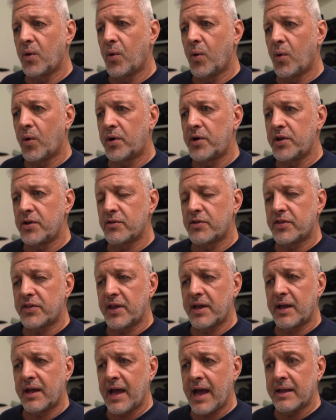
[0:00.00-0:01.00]
Or do you
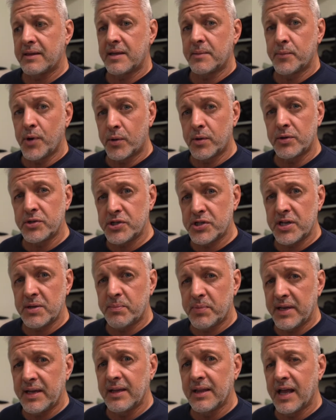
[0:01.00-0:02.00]
think at the
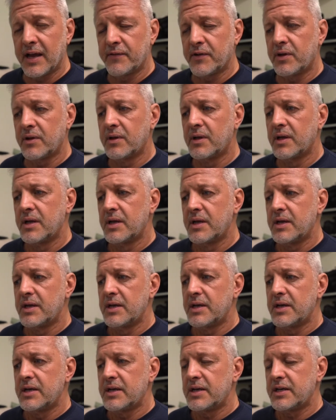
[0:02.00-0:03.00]
MotoGP level,
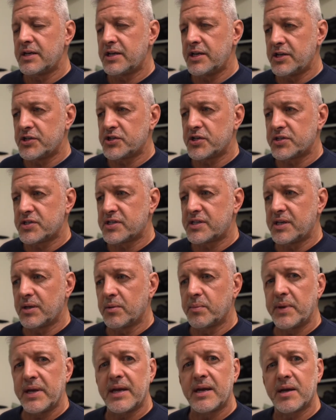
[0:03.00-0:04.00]
he should
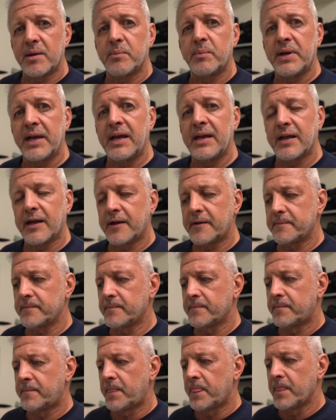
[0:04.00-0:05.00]
still be competing?
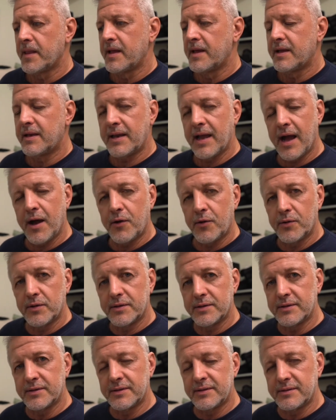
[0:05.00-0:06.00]
Now,
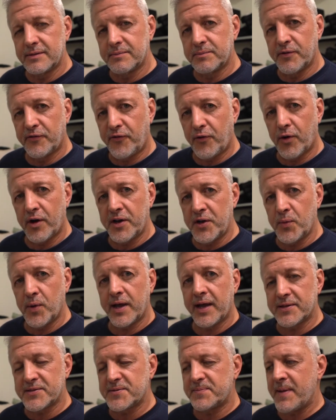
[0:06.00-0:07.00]
before
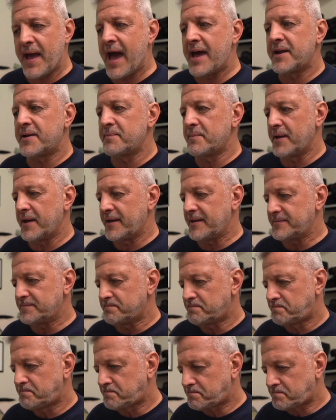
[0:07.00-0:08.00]
anyone gets mad at me,
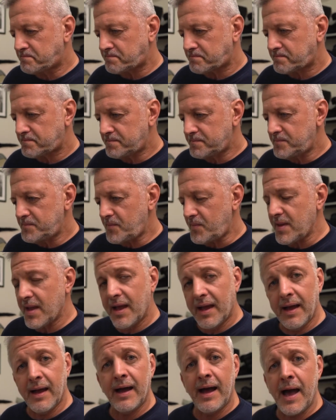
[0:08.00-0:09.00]

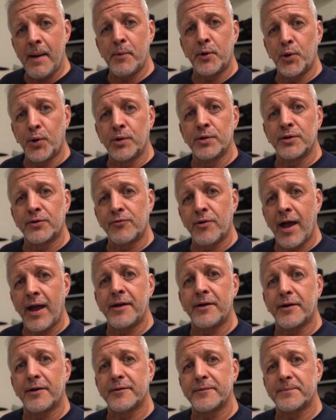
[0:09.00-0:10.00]
I'm an older
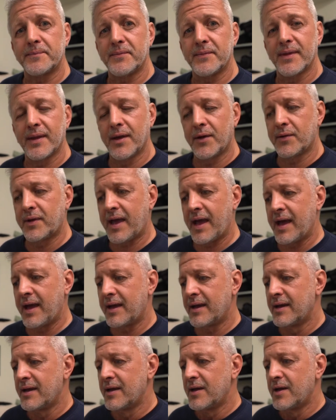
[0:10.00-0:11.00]
writer, okay?